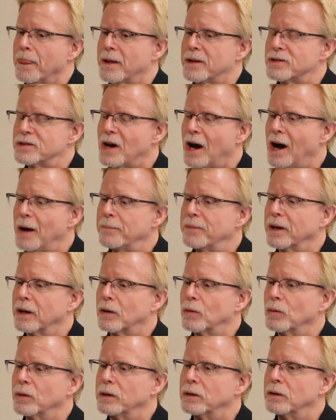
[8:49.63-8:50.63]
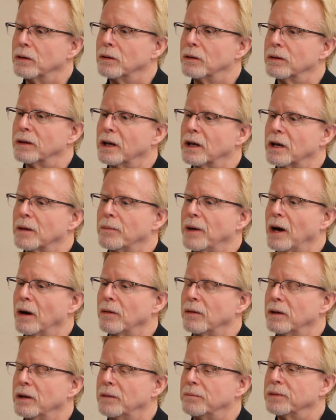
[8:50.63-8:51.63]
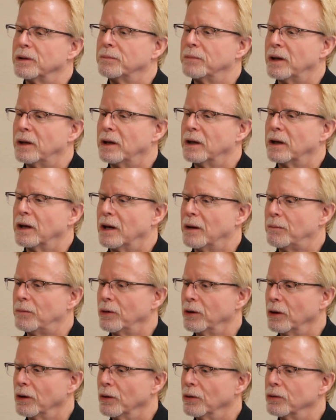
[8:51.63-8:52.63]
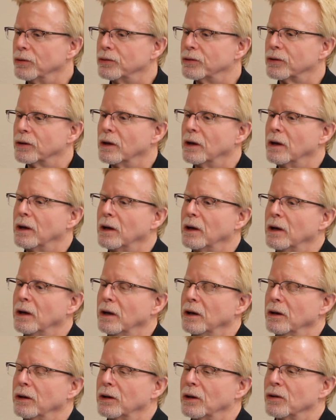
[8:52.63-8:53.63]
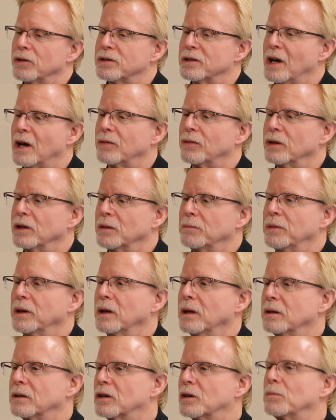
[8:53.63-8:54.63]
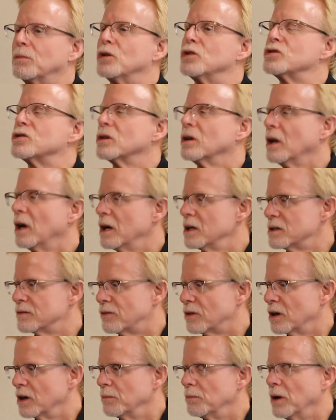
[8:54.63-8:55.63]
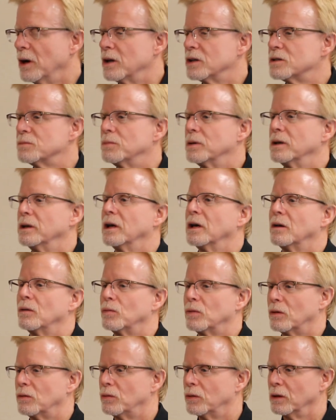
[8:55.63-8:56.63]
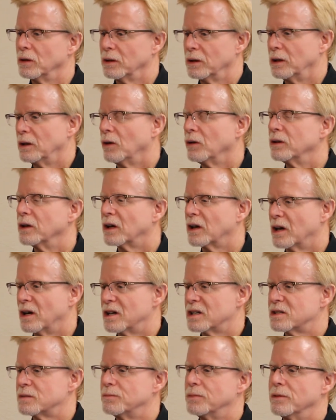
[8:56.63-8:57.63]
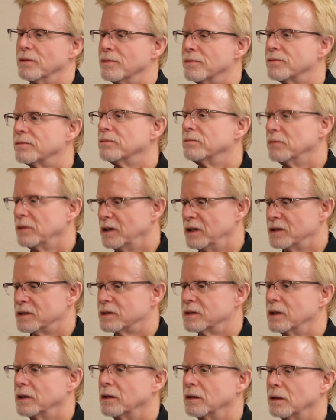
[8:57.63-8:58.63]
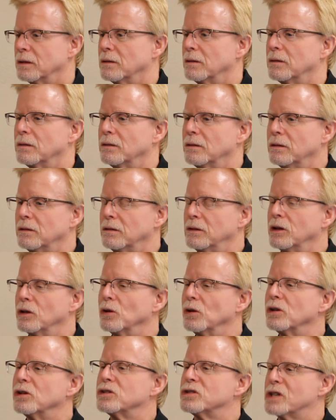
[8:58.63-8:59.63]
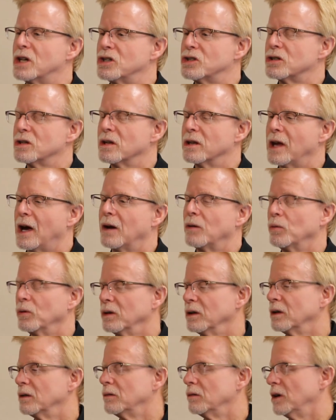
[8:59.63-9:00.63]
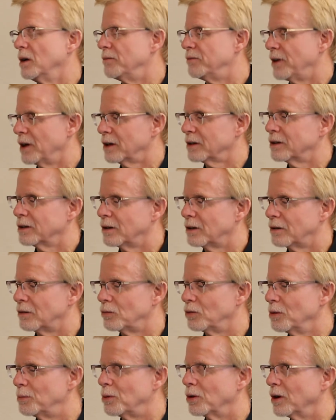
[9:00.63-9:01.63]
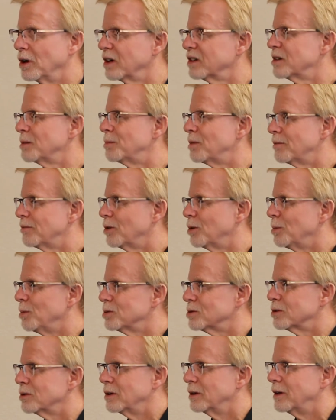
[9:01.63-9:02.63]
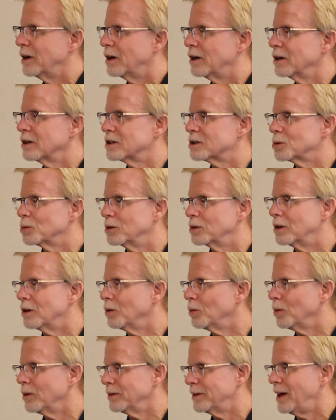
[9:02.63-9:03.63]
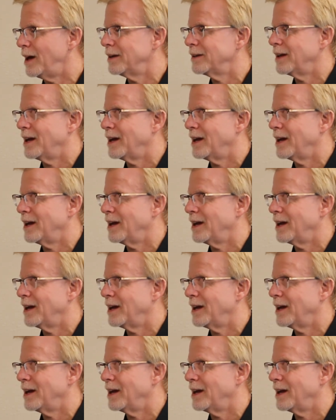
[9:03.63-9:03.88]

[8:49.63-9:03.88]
topic when you think about implementing embryos. It's not really been commercialized very much, but yet we're really on the cusp of, is that the utilization of that will affect our reproductive performance in a dairy, because we don't want that to